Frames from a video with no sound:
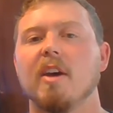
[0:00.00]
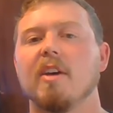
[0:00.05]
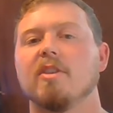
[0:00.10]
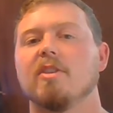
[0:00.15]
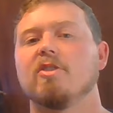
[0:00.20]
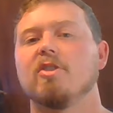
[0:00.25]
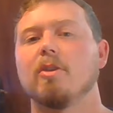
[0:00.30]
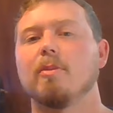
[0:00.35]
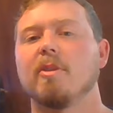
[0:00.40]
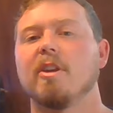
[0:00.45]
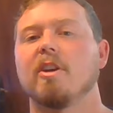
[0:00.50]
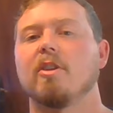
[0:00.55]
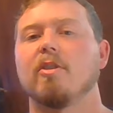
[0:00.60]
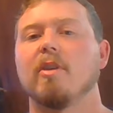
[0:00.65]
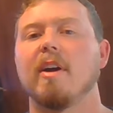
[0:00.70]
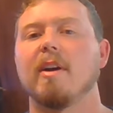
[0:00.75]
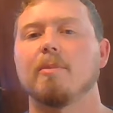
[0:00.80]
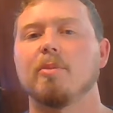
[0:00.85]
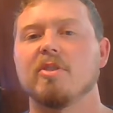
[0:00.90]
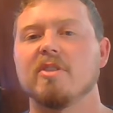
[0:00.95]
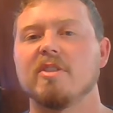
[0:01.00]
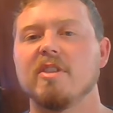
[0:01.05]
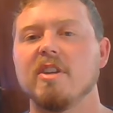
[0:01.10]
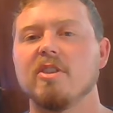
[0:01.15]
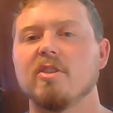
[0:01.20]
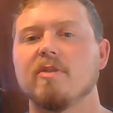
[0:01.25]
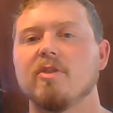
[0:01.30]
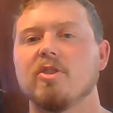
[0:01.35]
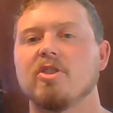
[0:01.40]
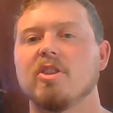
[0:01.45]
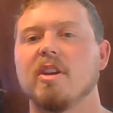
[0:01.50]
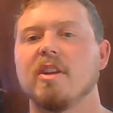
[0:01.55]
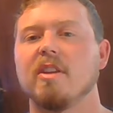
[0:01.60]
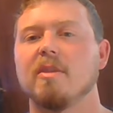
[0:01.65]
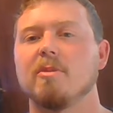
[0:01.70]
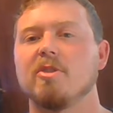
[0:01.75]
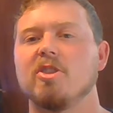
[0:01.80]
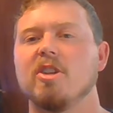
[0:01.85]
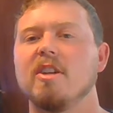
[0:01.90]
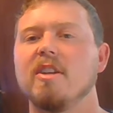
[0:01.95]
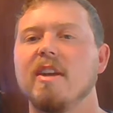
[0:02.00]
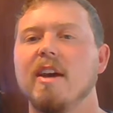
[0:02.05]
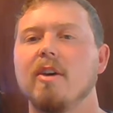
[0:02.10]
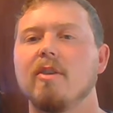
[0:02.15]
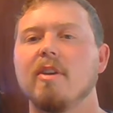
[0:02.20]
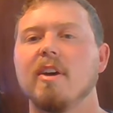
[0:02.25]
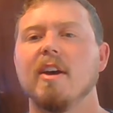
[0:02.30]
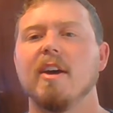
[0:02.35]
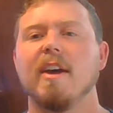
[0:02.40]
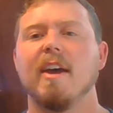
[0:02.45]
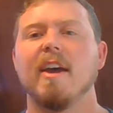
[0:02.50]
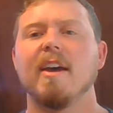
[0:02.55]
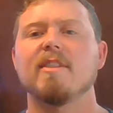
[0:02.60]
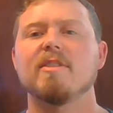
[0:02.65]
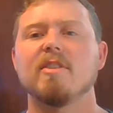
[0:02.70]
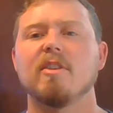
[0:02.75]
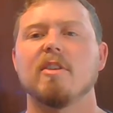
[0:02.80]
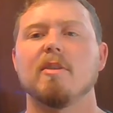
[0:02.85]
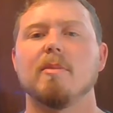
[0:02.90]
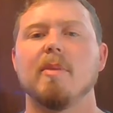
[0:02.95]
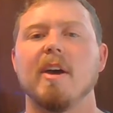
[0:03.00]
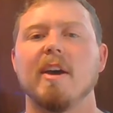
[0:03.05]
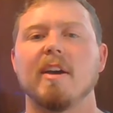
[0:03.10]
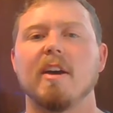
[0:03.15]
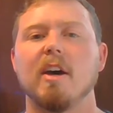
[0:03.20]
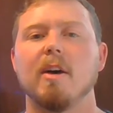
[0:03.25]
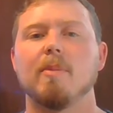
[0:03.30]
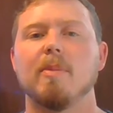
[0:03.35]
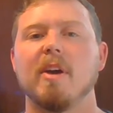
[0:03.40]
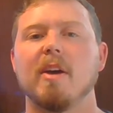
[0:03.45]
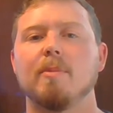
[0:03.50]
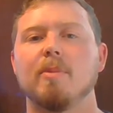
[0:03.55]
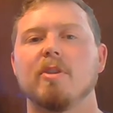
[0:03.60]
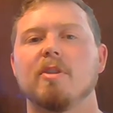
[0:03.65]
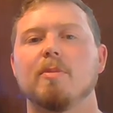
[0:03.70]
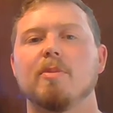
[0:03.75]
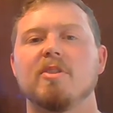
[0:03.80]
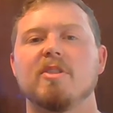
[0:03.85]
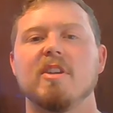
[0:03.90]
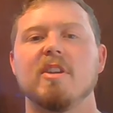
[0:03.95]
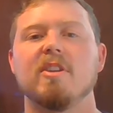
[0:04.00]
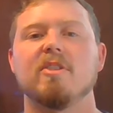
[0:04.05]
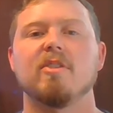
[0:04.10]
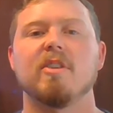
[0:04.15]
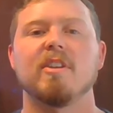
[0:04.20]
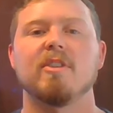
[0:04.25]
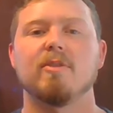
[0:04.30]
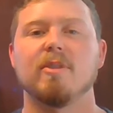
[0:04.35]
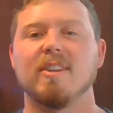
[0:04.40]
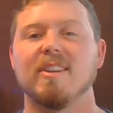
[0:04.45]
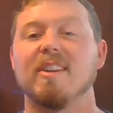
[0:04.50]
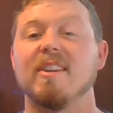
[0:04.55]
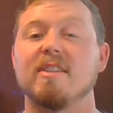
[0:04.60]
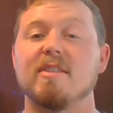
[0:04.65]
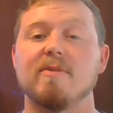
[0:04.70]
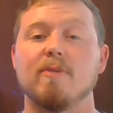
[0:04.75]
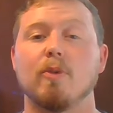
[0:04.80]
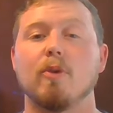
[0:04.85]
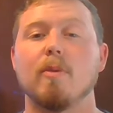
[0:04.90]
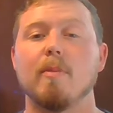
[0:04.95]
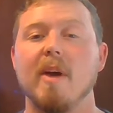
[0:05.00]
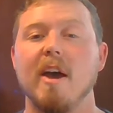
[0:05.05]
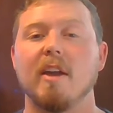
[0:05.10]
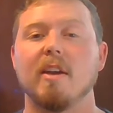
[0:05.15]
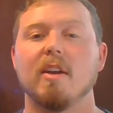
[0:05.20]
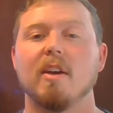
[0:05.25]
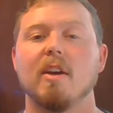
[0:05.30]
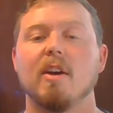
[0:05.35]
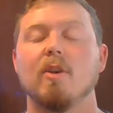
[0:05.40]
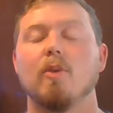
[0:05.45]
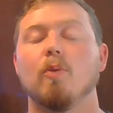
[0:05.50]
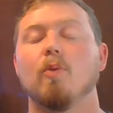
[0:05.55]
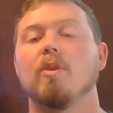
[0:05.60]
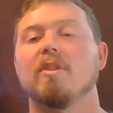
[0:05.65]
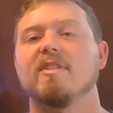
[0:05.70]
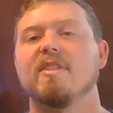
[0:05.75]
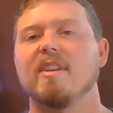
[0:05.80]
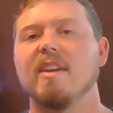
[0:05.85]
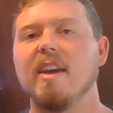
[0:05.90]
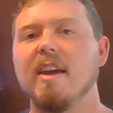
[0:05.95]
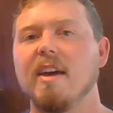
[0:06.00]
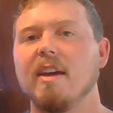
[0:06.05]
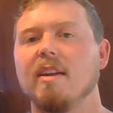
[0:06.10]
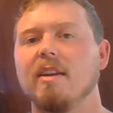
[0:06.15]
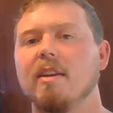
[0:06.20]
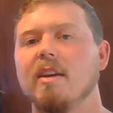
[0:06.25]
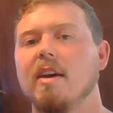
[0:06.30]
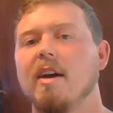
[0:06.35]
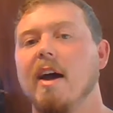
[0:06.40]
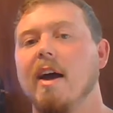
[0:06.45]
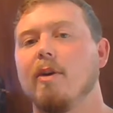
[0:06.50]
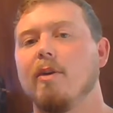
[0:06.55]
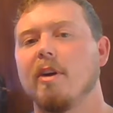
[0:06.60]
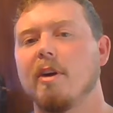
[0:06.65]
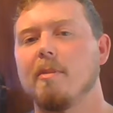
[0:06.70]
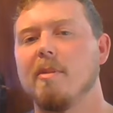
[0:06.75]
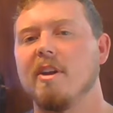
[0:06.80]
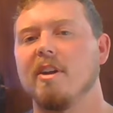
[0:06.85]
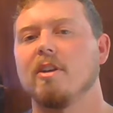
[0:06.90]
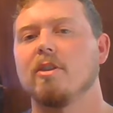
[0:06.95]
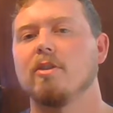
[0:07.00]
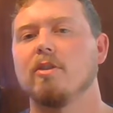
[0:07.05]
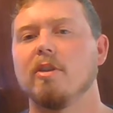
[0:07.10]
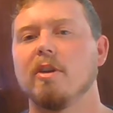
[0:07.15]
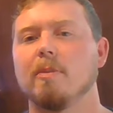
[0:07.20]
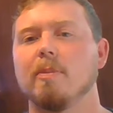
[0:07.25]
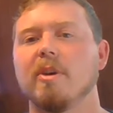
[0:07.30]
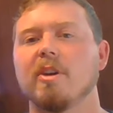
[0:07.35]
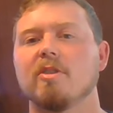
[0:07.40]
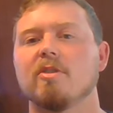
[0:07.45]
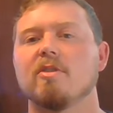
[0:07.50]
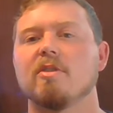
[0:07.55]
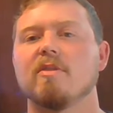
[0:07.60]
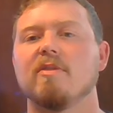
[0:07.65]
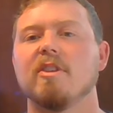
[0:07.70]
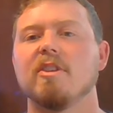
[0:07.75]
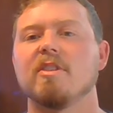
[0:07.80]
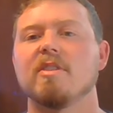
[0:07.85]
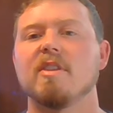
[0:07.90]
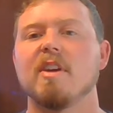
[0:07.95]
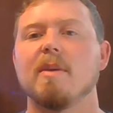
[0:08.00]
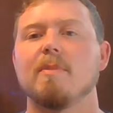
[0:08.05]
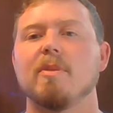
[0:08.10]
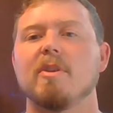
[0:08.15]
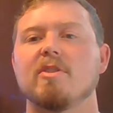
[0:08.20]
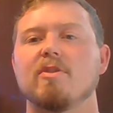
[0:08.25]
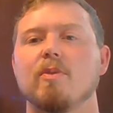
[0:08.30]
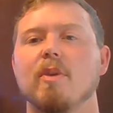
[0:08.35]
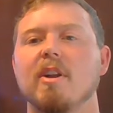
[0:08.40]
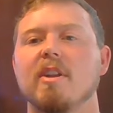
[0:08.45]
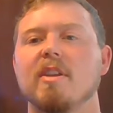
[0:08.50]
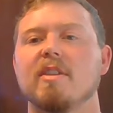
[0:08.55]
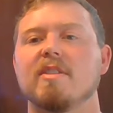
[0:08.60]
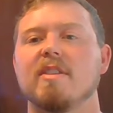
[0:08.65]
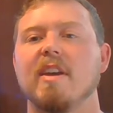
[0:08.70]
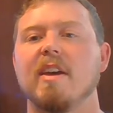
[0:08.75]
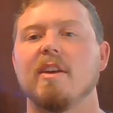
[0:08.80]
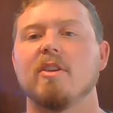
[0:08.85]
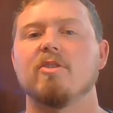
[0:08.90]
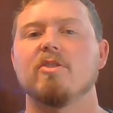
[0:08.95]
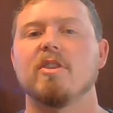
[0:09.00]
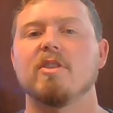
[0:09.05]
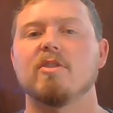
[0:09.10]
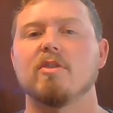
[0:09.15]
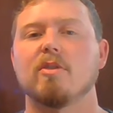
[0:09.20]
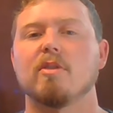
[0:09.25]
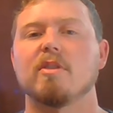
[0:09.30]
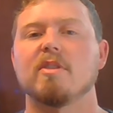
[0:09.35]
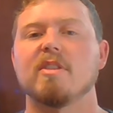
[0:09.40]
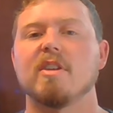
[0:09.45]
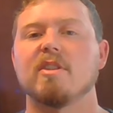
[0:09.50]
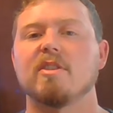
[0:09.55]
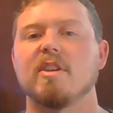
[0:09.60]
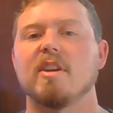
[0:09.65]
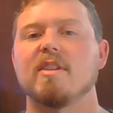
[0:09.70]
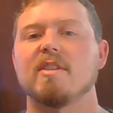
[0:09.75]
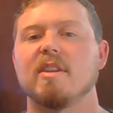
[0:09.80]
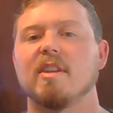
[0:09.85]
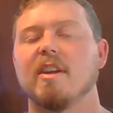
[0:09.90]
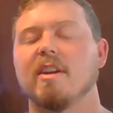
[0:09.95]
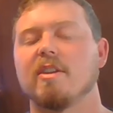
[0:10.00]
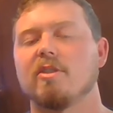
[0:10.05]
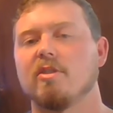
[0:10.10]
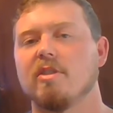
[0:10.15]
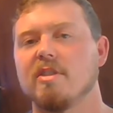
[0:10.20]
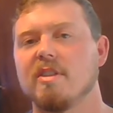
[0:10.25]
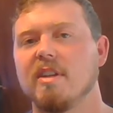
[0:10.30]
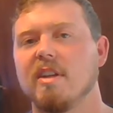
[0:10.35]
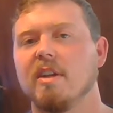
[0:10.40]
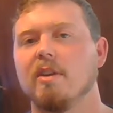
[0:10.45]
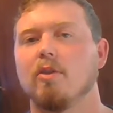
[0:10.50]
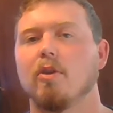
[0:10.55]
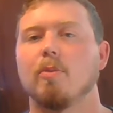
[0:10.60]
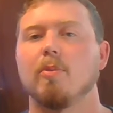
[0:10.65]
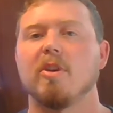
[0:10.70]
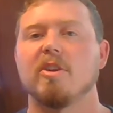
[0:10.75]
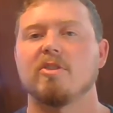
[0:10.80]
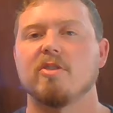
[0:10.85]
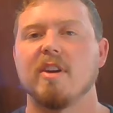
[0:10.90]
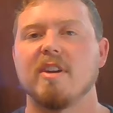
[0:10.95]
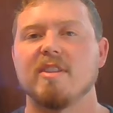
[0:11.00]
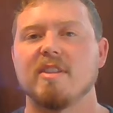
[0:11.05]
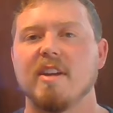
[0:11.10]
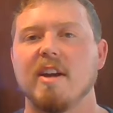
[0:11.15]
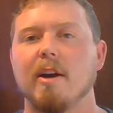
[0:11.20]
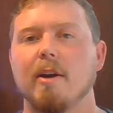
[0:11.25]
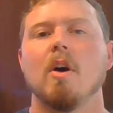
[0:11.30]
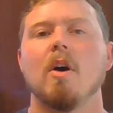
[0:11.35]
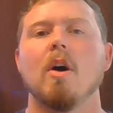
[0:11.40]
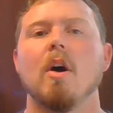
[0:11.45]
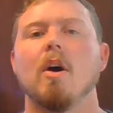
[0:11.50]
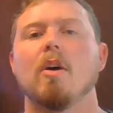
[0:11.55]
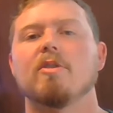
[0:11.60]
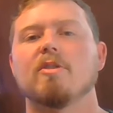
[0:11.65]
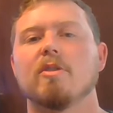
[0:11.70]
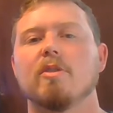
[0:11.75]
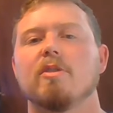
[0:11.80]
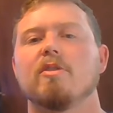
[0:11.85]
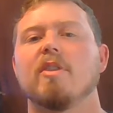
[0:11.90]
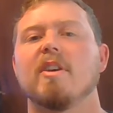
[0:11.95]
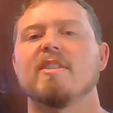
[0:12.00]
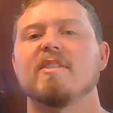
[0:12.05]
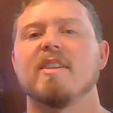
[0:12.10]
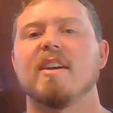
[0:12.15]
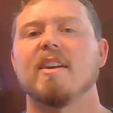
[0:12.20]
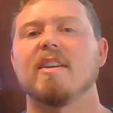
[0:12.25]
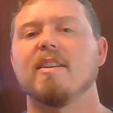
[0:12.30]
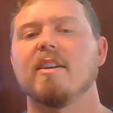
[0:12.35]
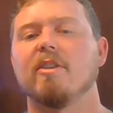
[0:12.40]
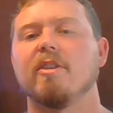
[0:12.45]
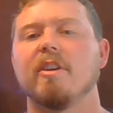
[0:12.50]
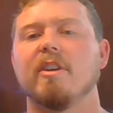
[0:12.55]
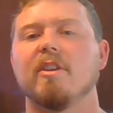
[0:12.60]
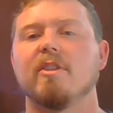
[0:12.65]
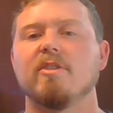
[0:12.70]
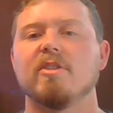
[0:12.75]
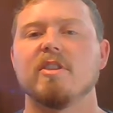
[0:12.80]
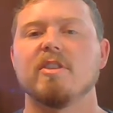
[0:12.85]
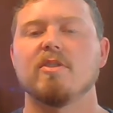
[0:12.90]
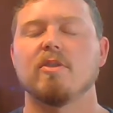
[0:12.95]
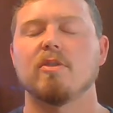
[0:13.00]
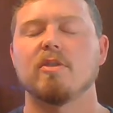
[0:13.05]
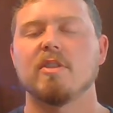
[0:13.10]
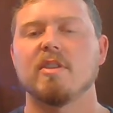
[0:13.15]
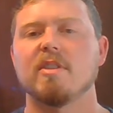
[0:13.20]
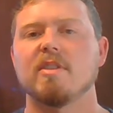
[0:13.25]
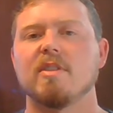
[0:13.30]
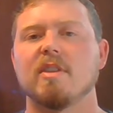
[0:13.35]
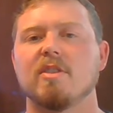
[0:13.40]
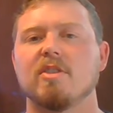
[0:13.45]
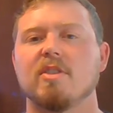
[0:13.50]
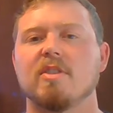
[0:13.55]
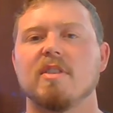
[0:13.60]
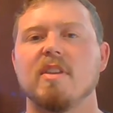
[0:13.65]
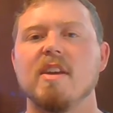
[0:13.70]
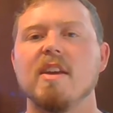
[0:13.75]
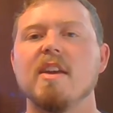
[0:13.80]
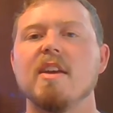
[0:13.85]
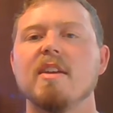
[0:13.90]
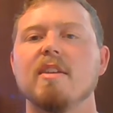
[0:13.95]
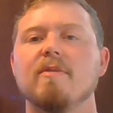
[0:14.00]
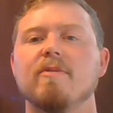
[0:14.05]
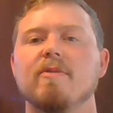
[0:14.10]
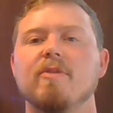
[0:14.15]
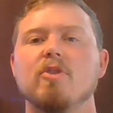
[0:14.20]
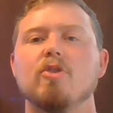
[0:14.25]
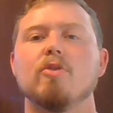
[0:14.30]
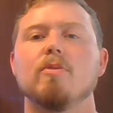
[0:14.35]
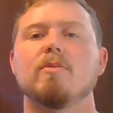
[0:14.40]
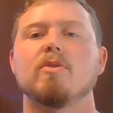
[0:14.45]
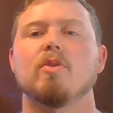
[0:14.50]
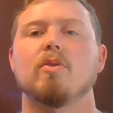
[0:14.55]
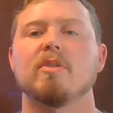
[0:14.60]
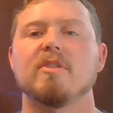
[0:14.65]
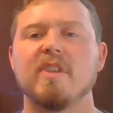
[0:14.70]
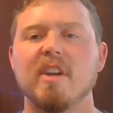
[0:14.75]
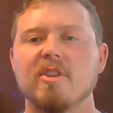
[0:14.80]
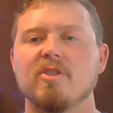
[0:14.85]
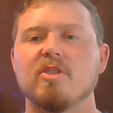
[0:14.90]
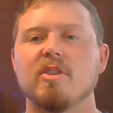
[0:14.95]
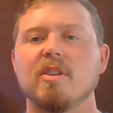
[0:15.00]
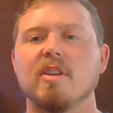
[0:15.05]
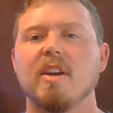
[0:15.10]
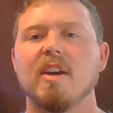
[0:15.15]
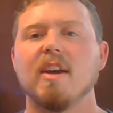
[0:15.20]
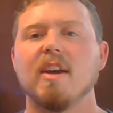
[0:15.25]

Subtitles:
Determine the correct procedure for shutting the machine down and starting it back up, and put the procedure into a list format. Once again, I recommend including pictures of each step as well as the energy source such as electricity or pressurized air. Also address secondary energy sources such as heat, fumes, or tension,